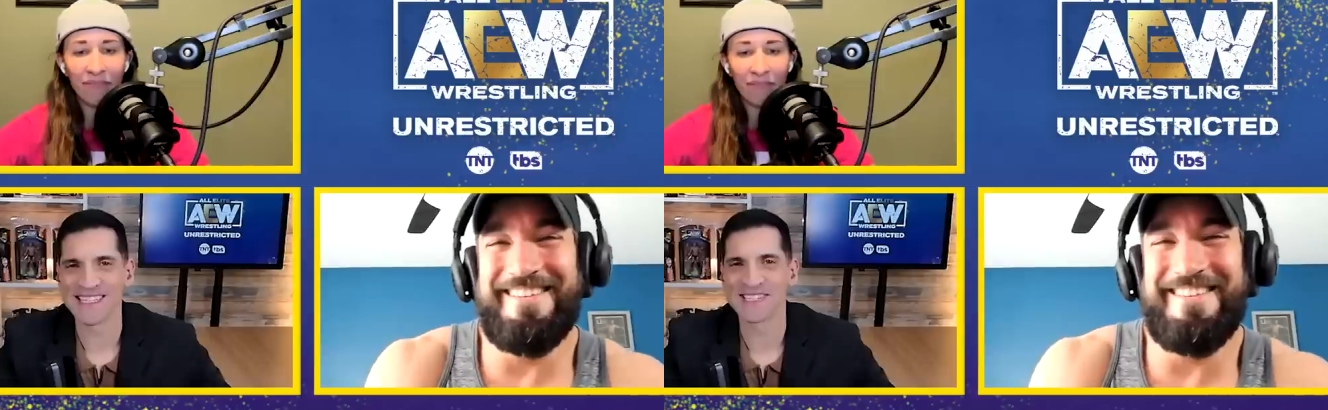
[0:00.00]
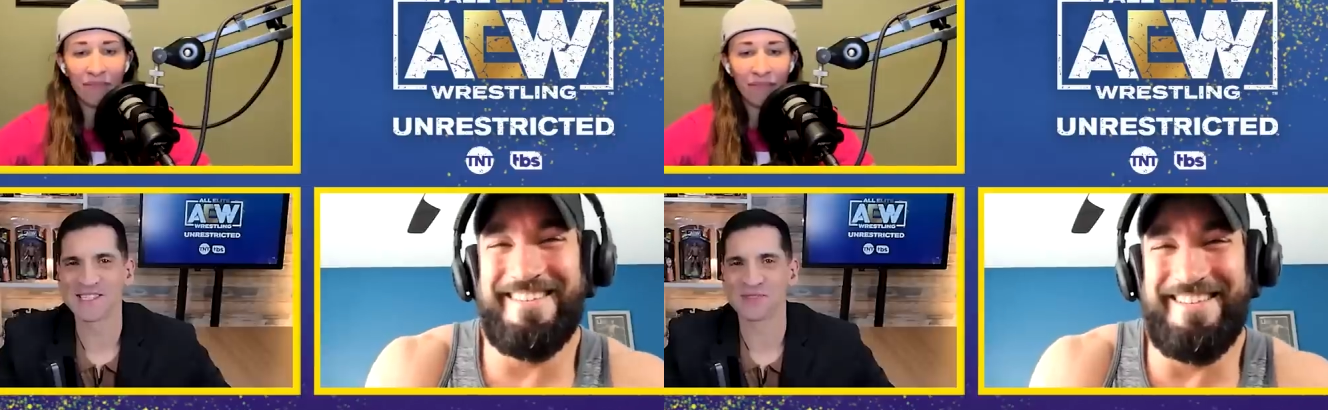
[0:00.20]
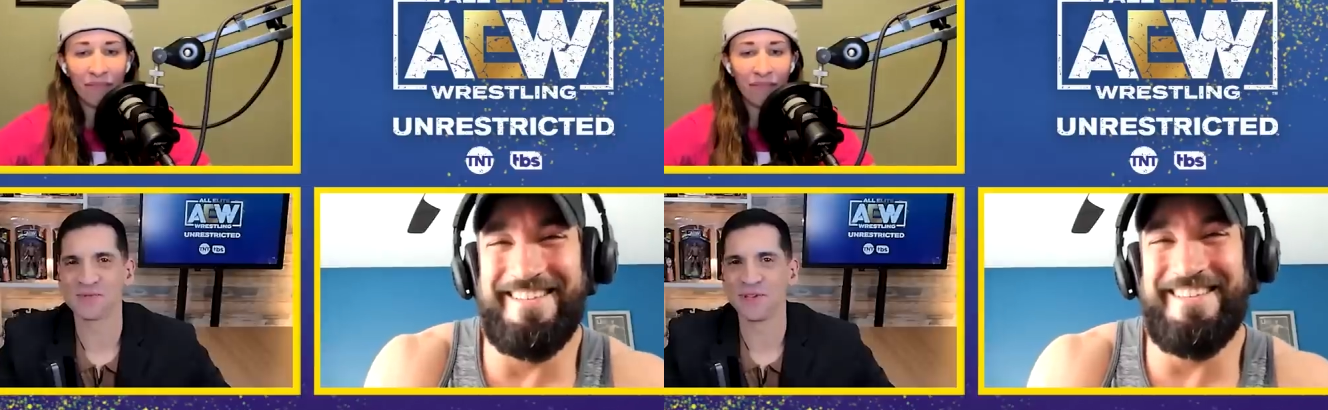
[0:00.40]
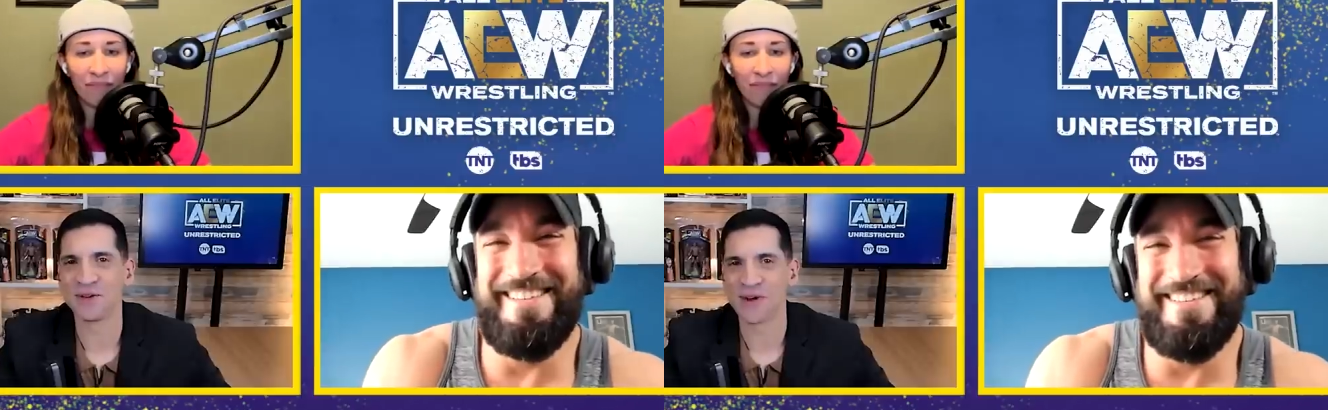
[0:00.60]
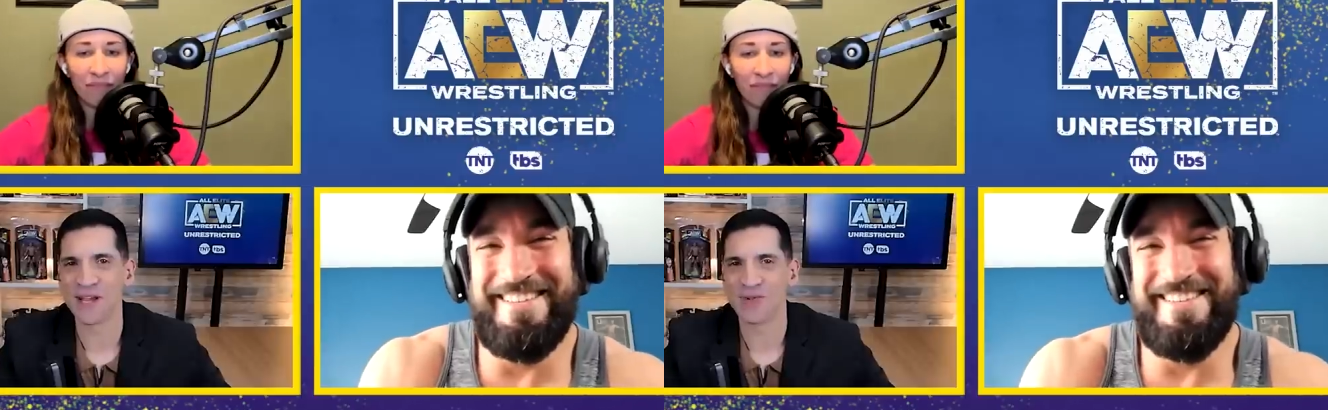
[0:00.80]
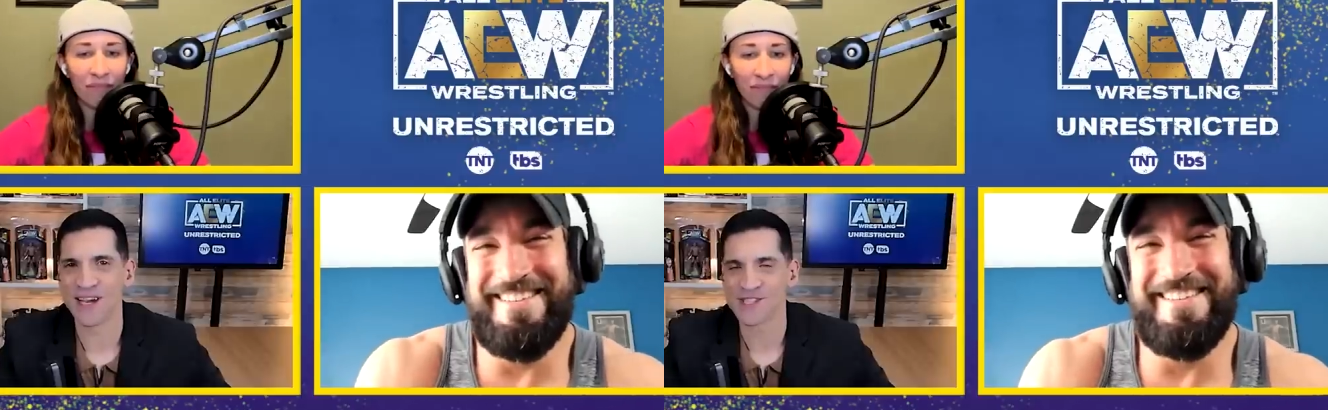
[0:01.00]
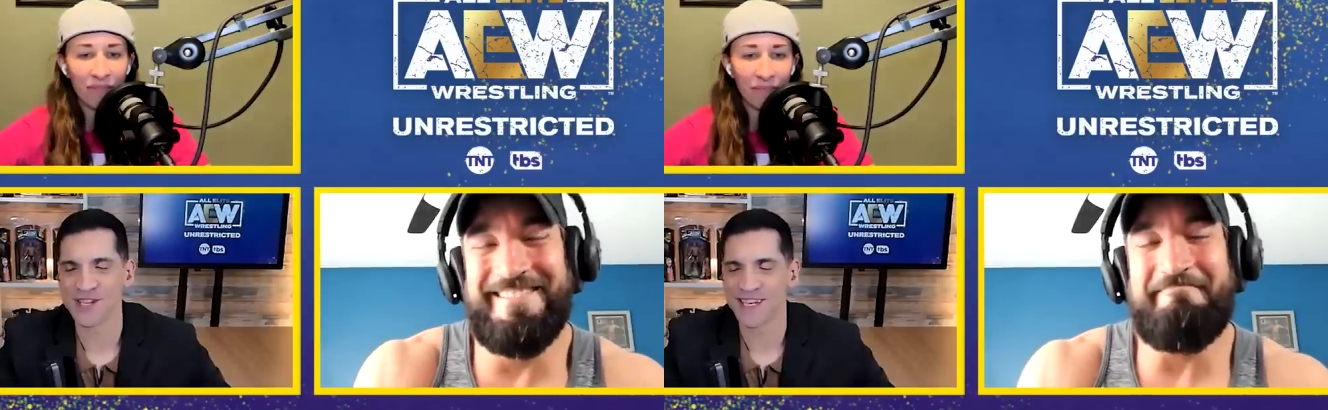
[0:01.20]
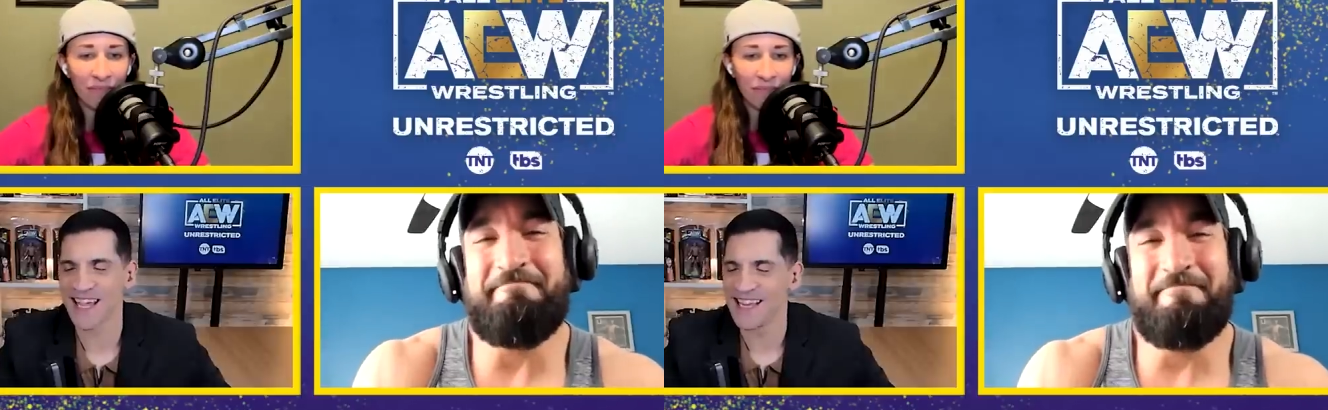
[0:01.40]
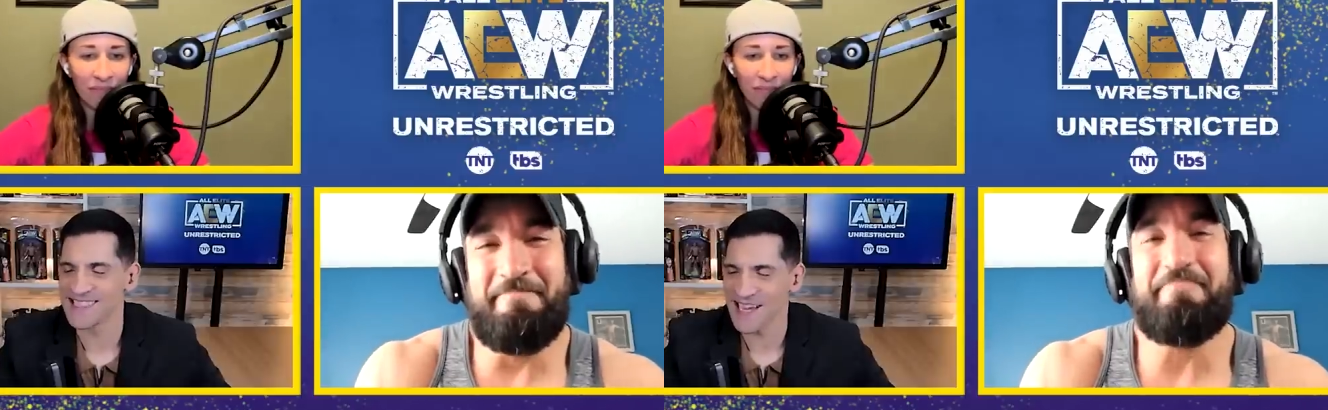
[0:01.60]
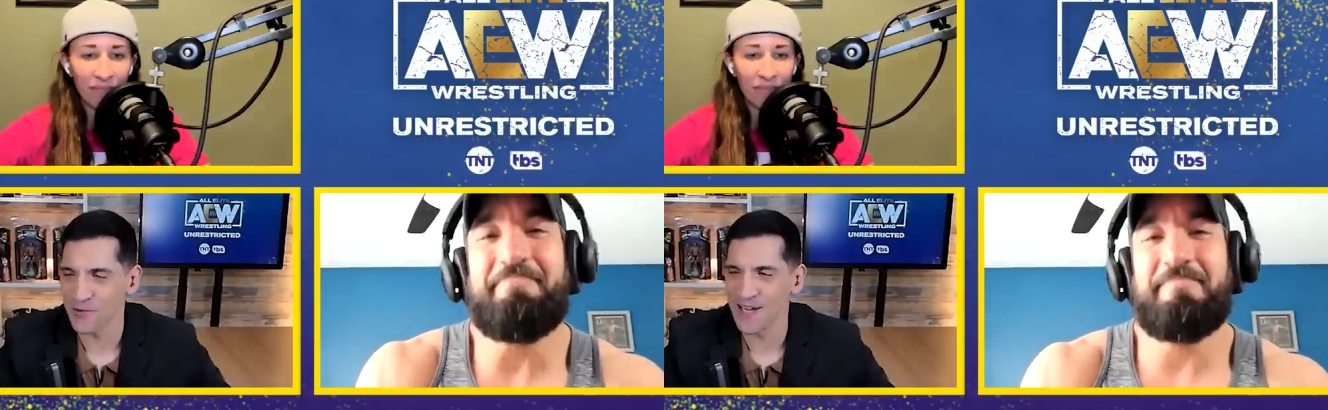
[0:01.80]
Speaker 1: this is a really great question to kind of
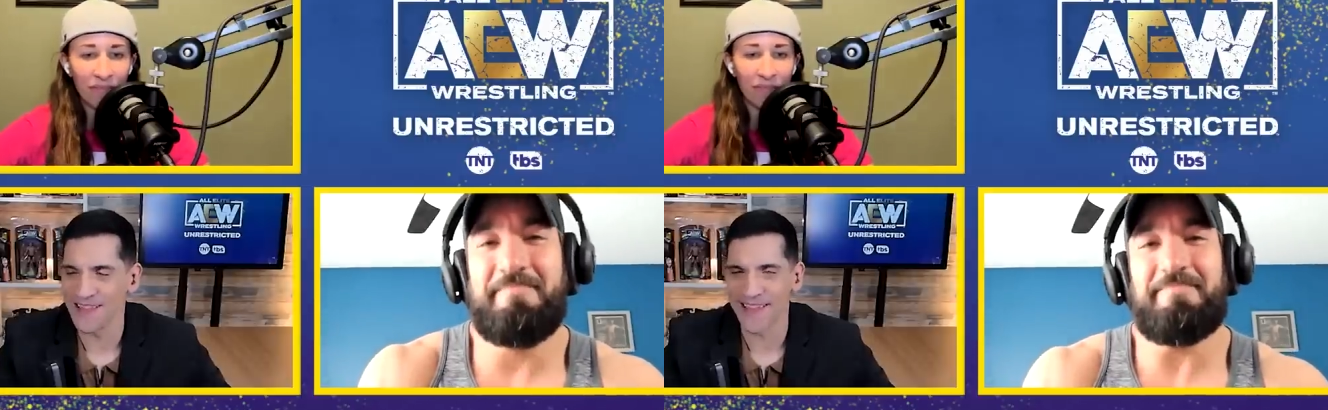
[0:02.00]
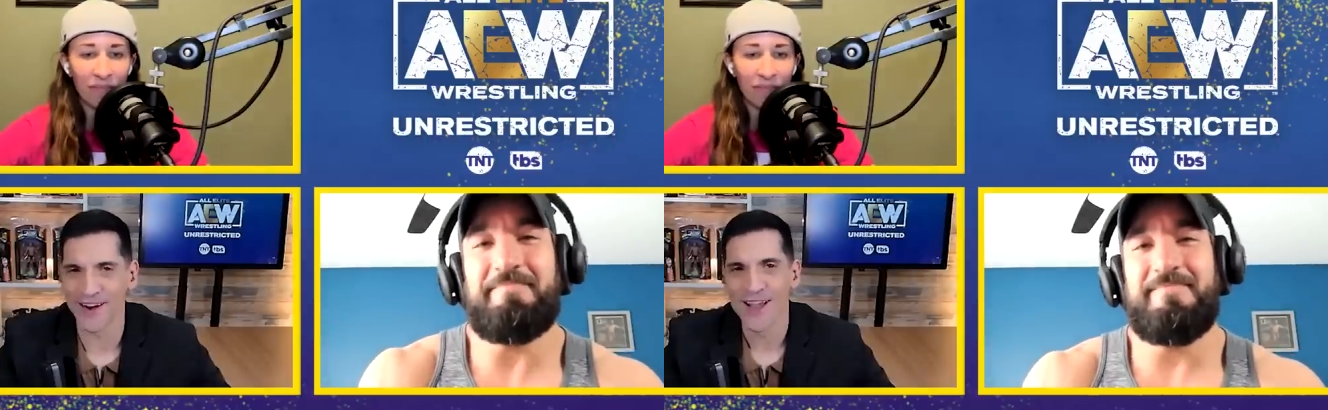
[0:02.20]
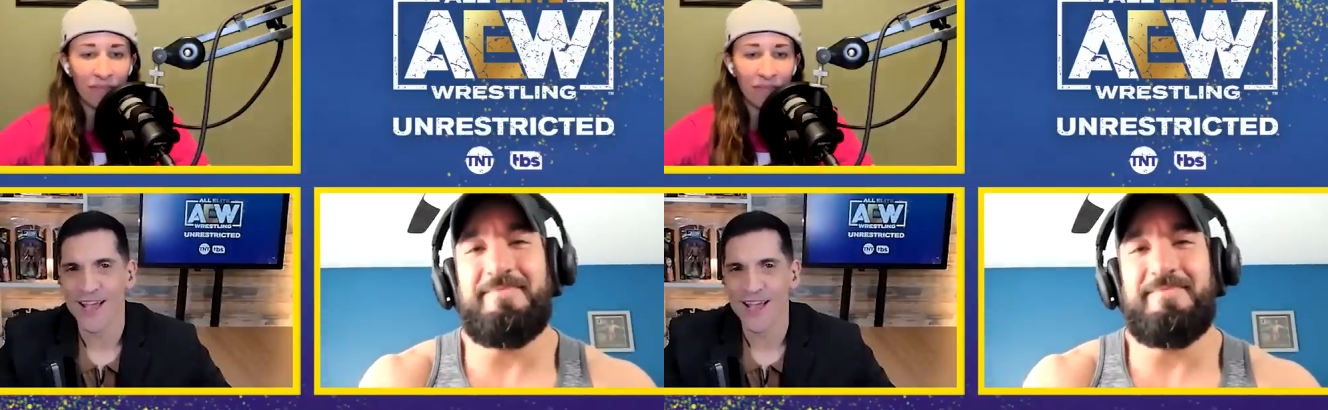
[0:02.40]
segue in there.